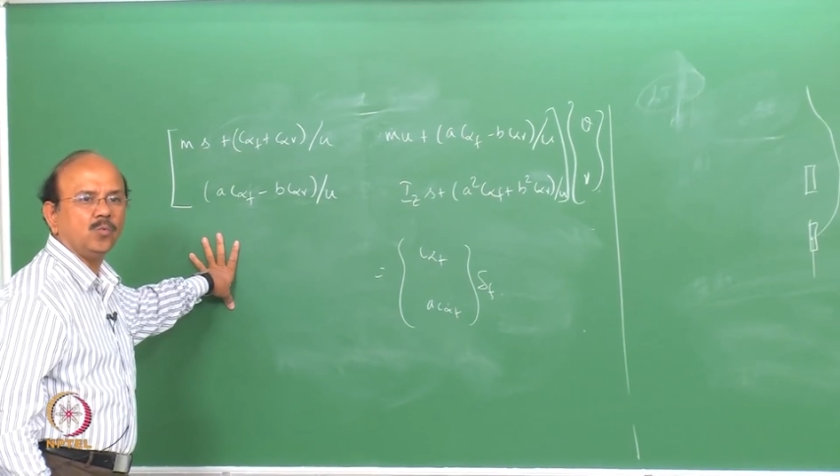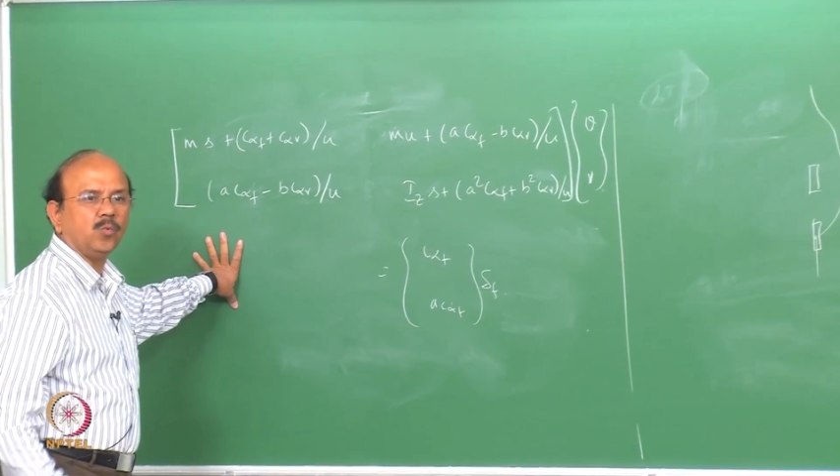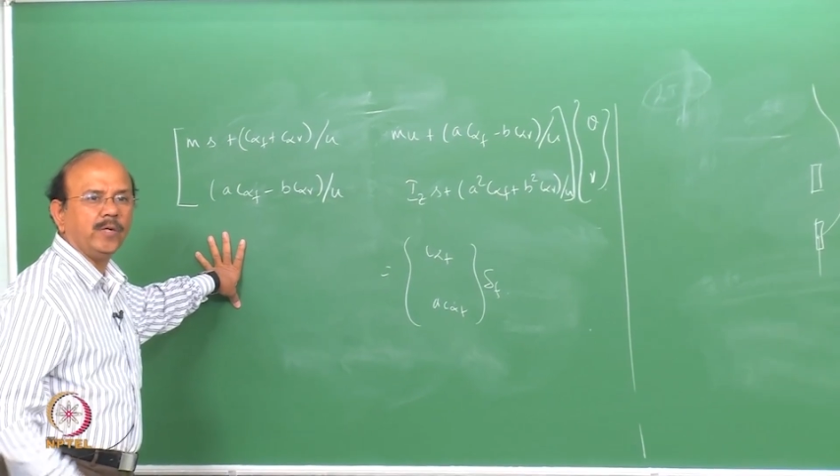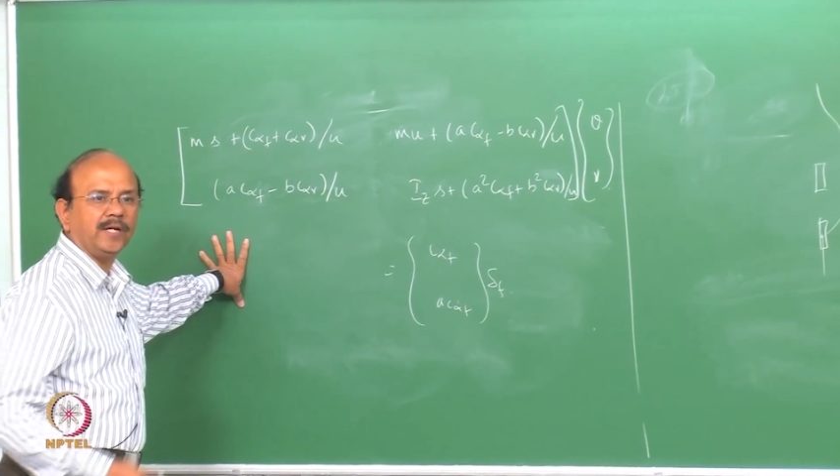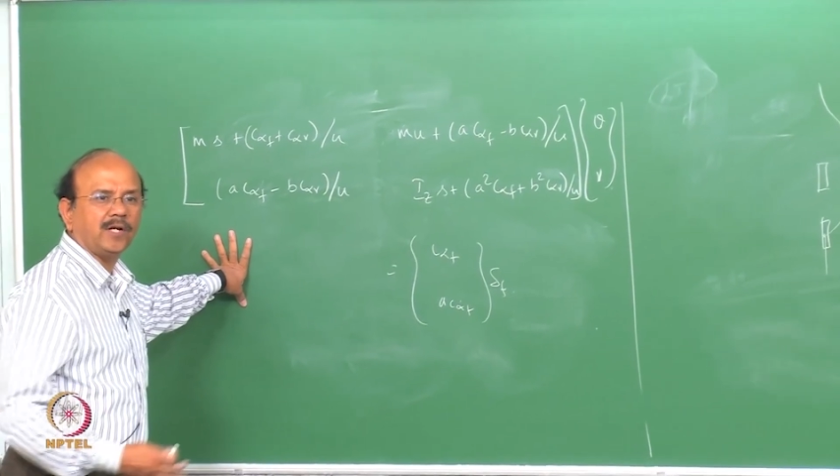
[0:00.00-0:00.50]

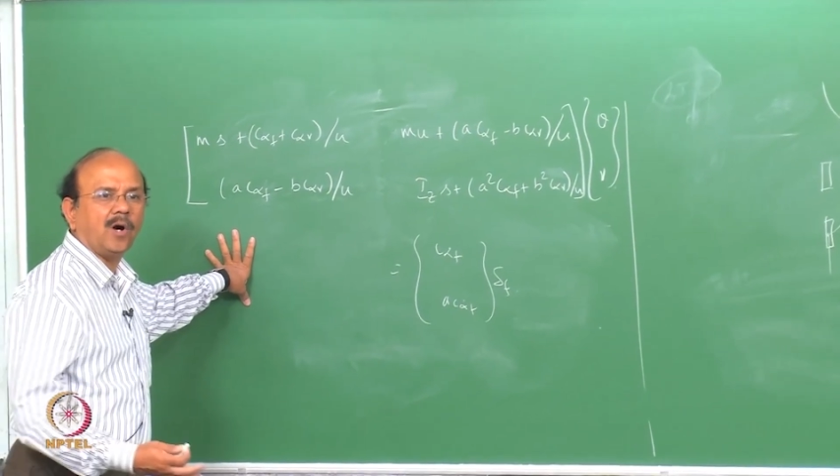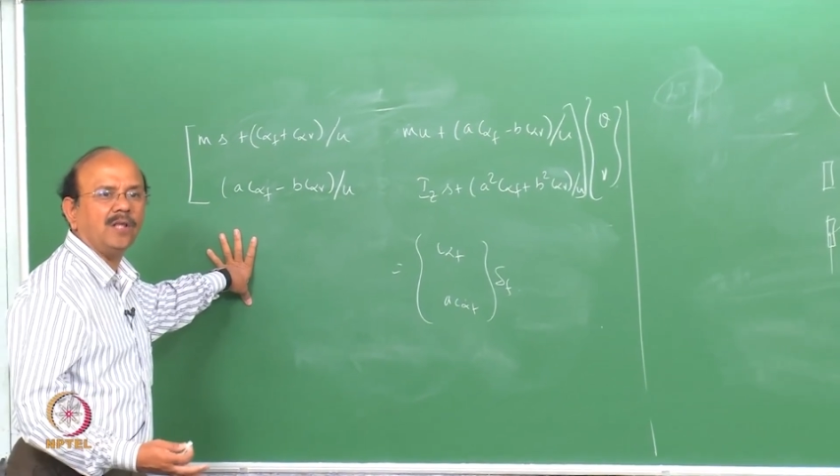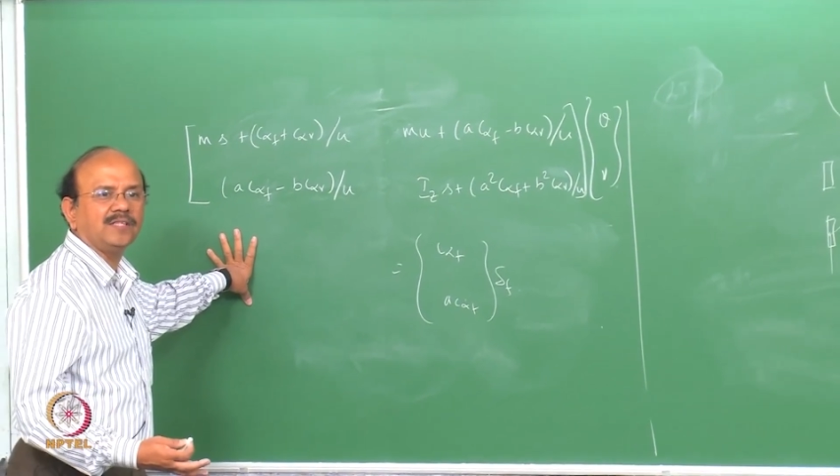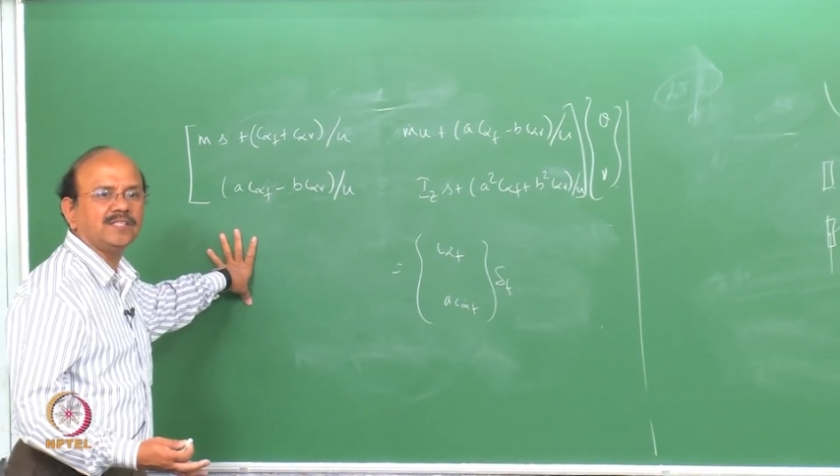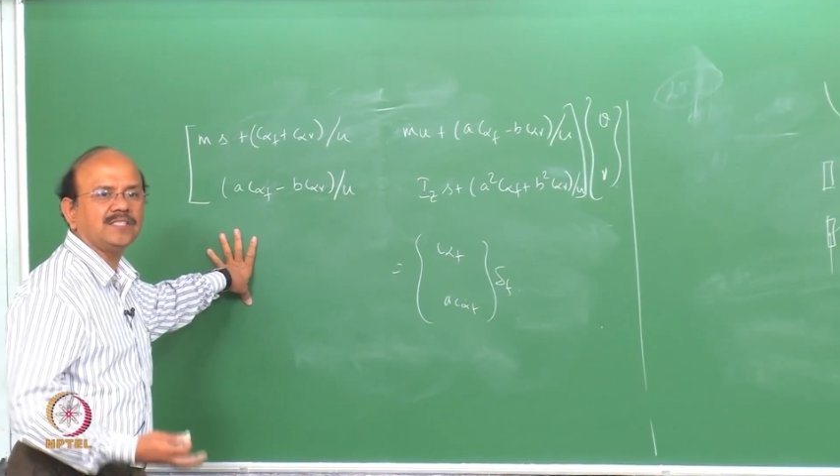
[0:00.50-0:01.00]
we
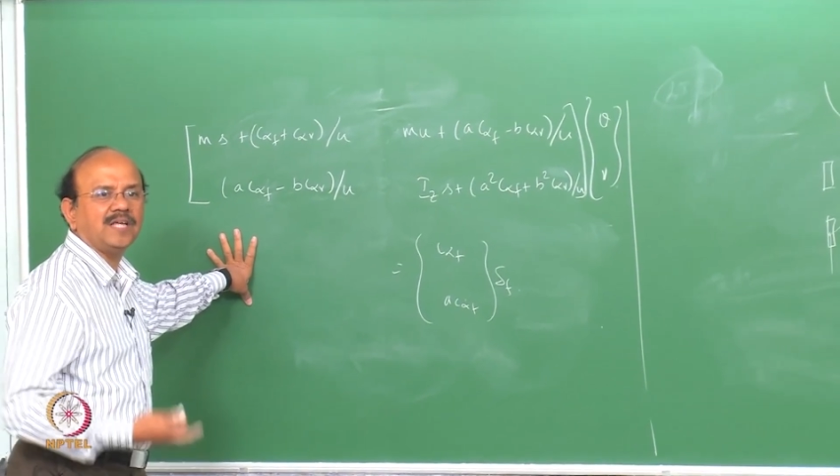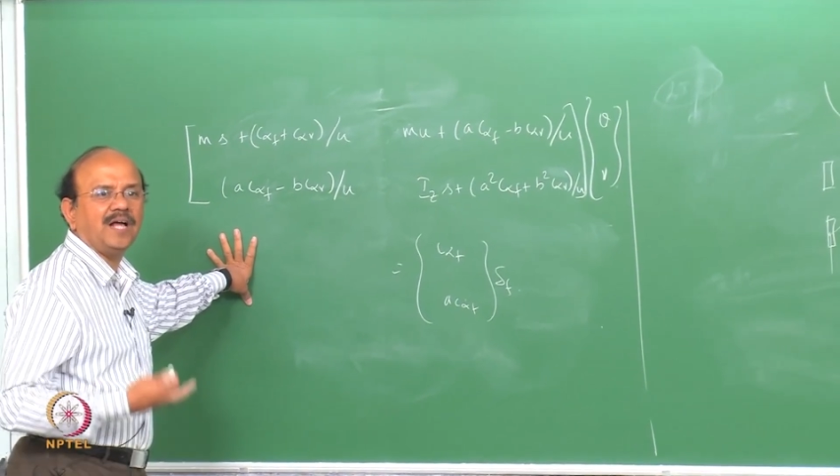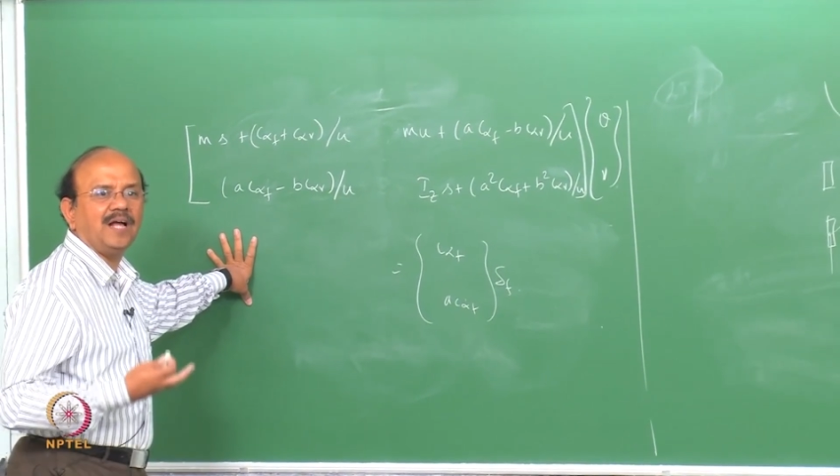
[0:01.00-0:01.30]
call this